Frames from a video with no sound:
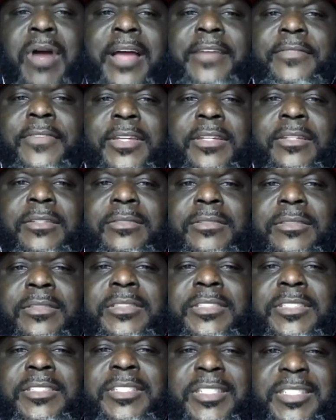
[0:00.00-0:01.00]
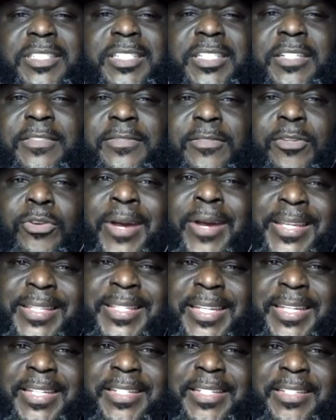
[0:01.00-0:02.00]
striving to achieve
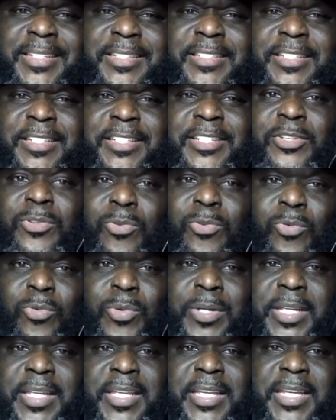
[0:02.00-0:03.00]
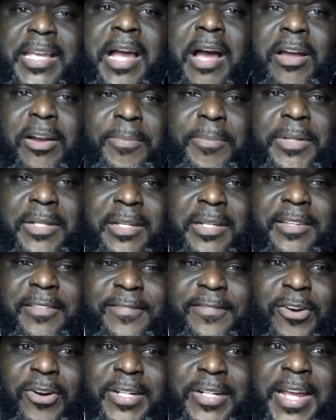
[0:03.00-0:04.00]
great things we get caught up in
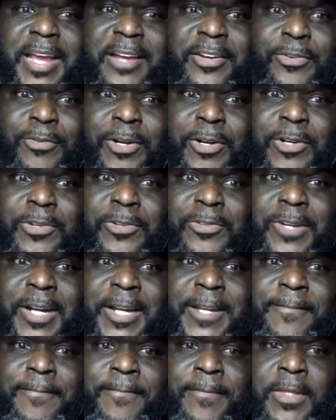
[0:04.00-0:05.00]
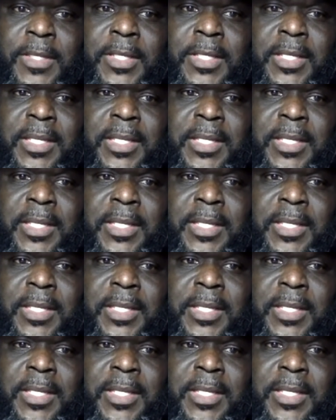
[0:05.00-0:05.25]
looking far down the road, right?